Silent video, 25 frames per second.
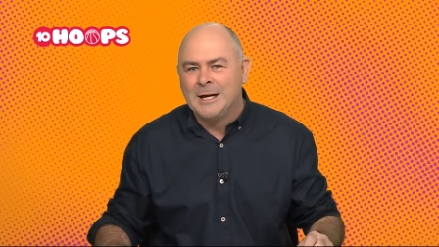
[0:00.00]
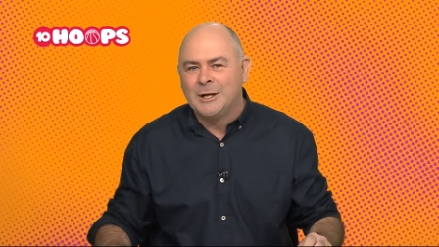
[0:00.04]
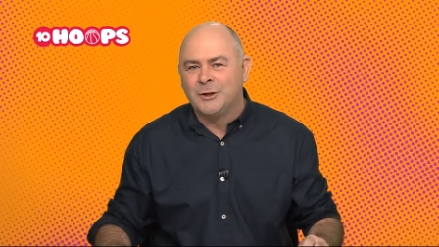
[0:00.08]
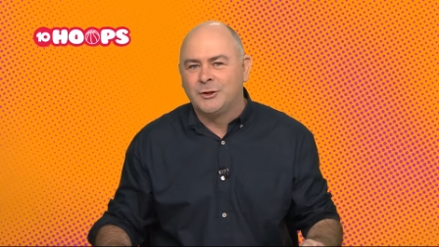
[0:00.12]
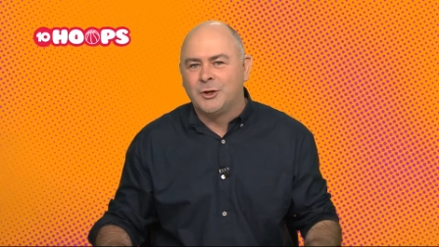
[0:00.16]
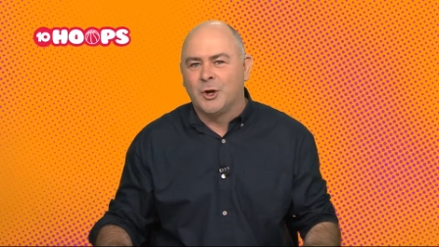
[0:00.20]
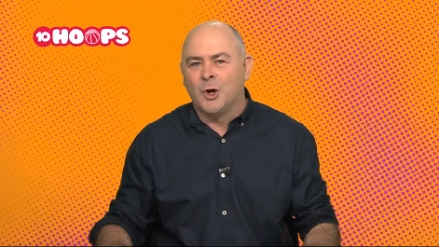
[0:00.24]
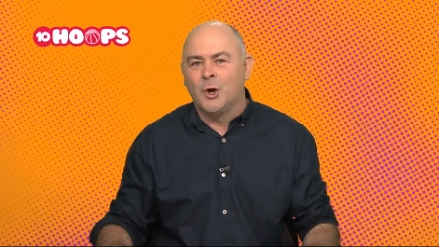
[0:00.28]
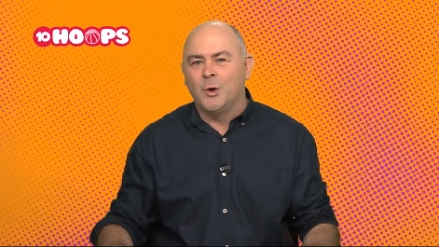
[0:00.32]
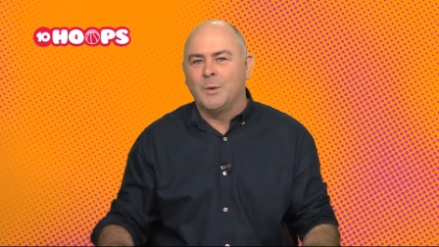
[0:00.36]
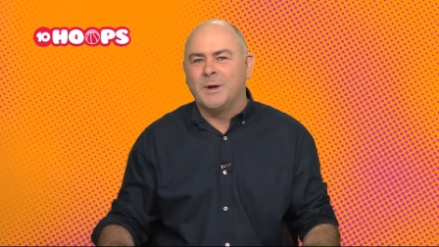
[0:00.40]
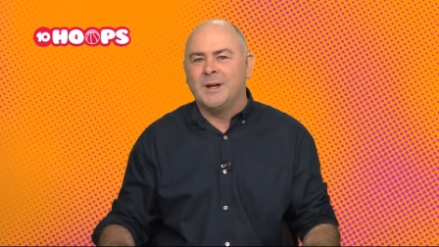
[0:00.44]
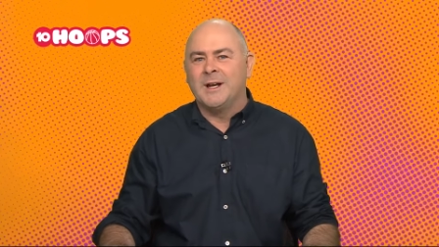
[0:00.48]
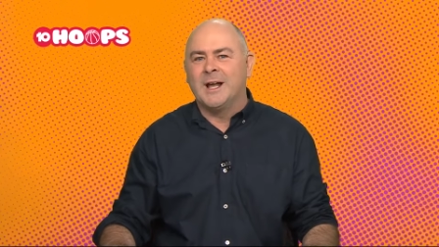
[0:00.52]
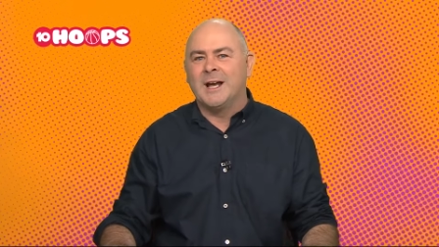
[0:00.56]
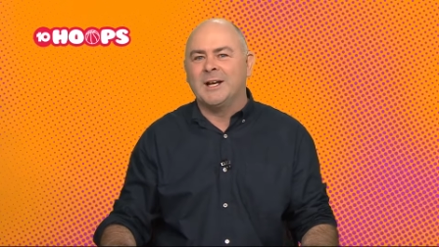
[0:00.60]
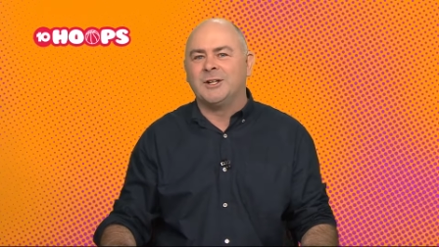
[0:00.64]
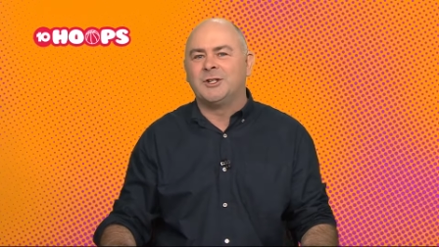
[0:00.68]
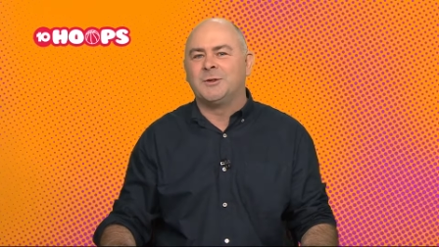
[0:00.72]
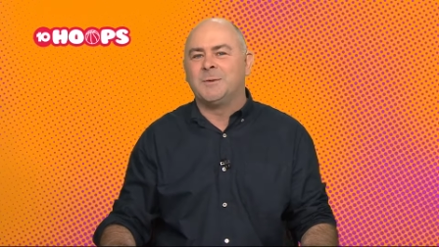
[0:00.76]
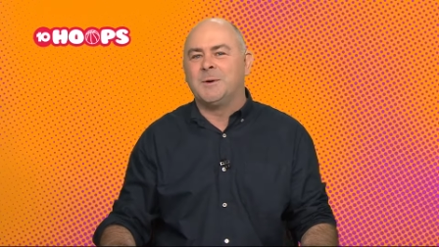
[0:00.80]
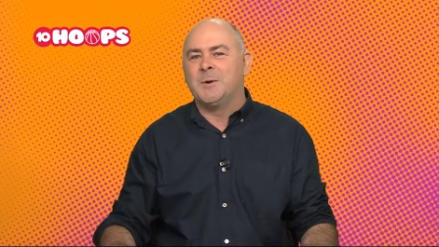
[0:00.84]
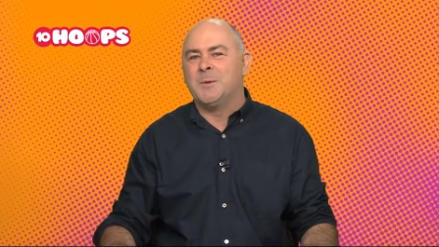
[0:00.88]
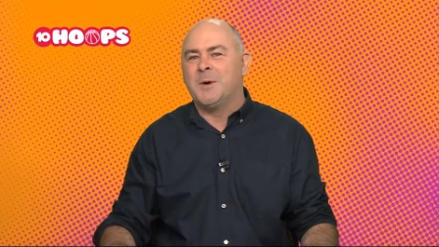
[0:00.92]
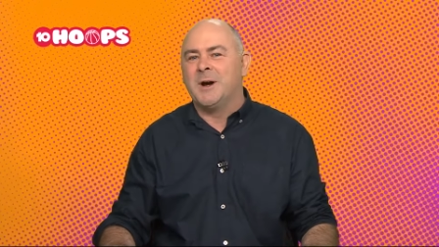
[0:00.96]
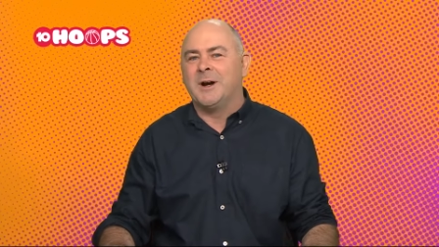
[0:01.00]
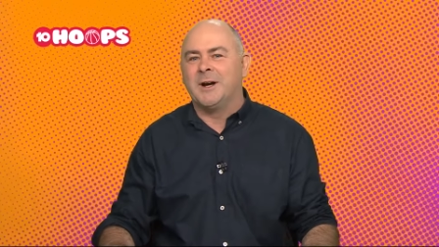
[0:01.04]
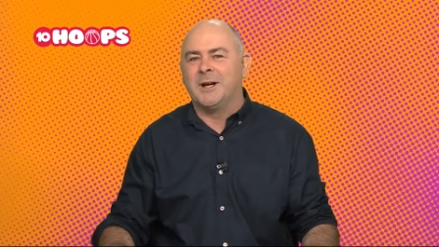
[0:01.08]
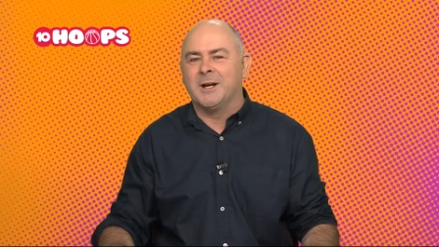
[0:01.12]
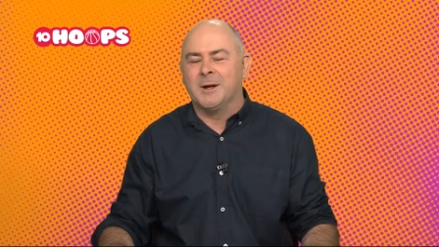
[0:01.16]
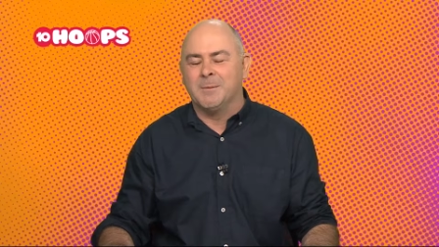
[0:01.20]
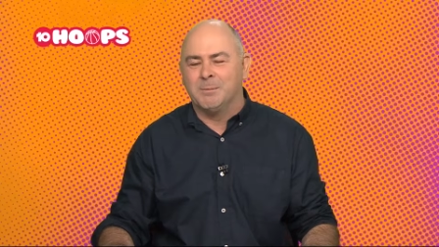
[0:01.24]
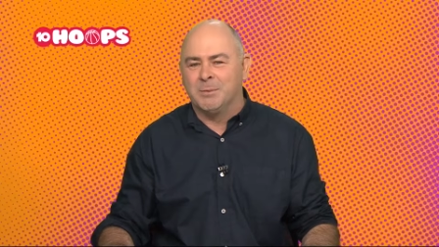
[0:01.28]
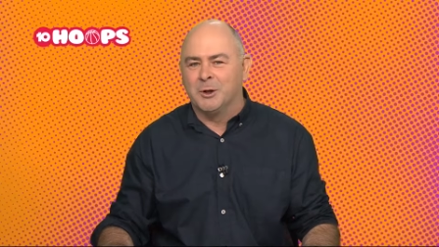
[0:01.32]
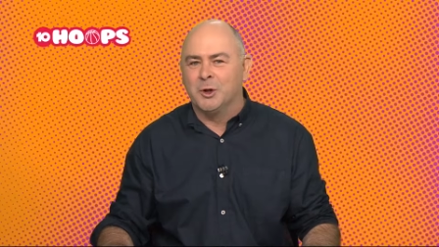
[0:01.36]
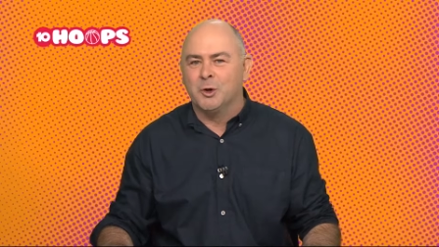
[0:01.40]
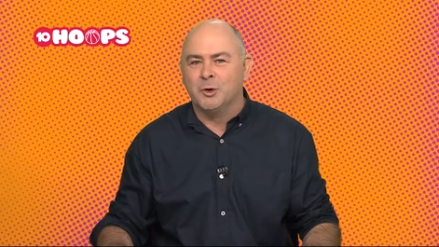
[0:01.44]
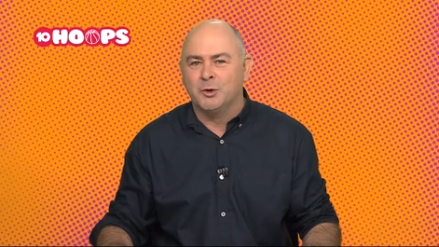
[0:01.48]
Two, he needs to be wearing
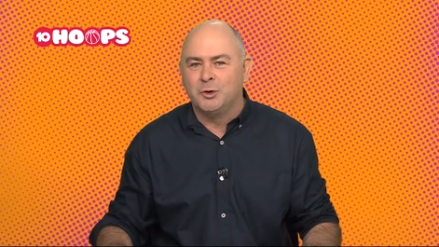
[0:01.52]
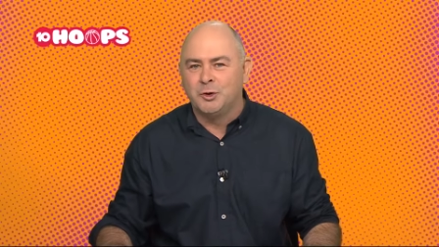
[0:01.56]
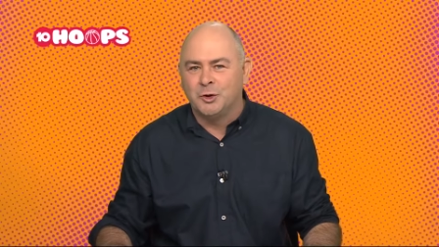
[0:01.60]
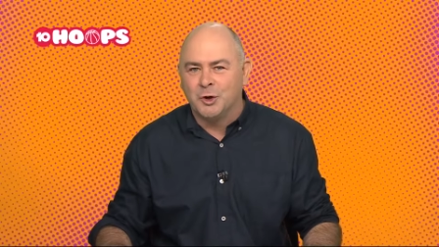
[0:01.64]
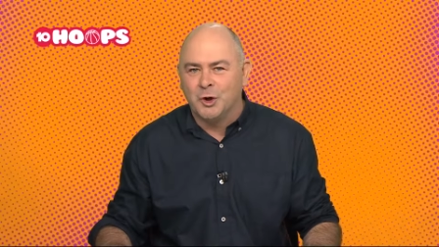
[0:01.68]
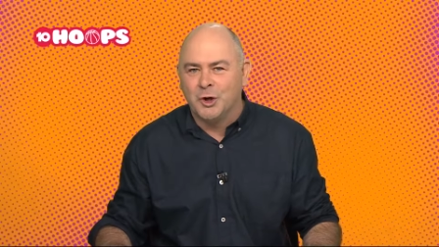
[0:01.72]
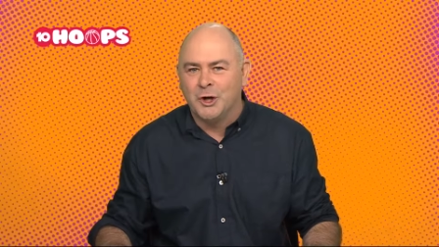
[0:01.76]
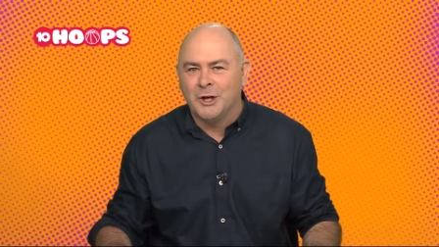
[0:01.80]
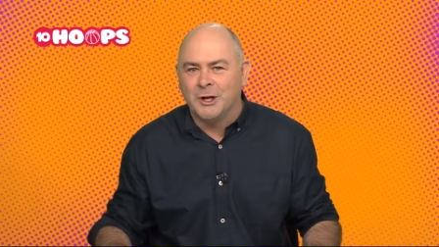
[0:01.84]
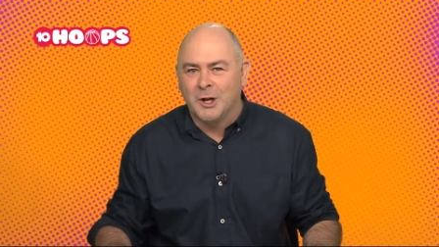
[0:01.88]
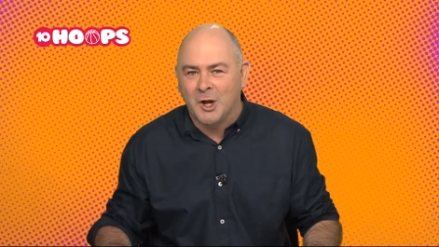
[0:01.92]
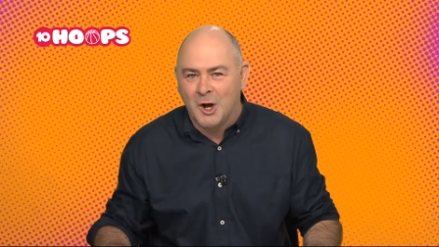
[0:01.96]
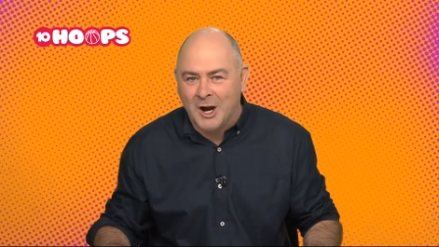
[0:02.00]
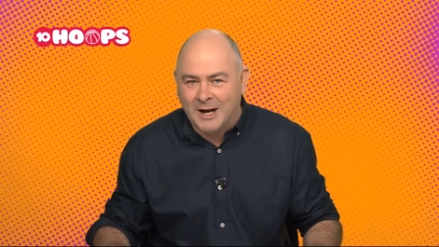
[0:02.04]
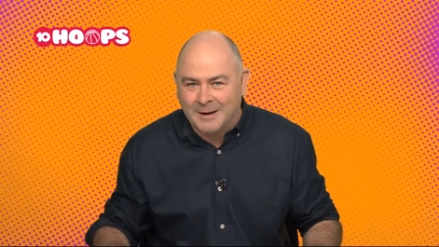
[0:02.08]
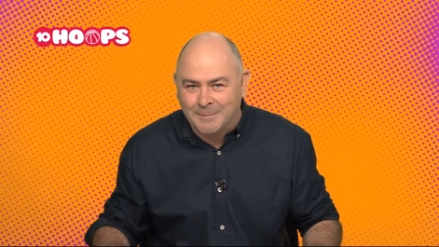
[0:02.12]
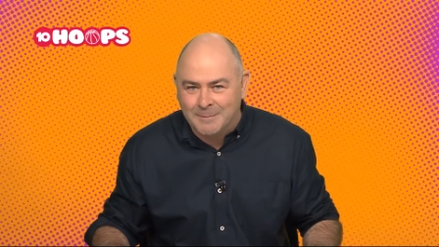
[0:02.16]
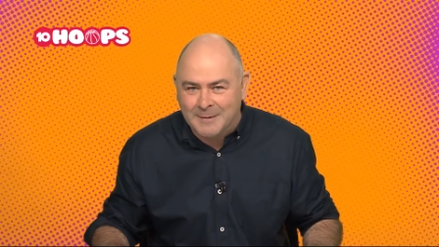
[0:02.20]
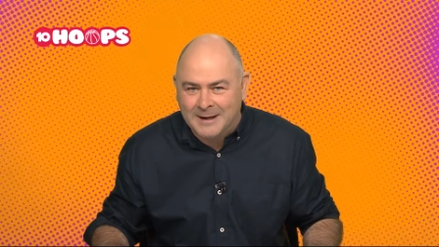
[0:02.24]
a blue shirt like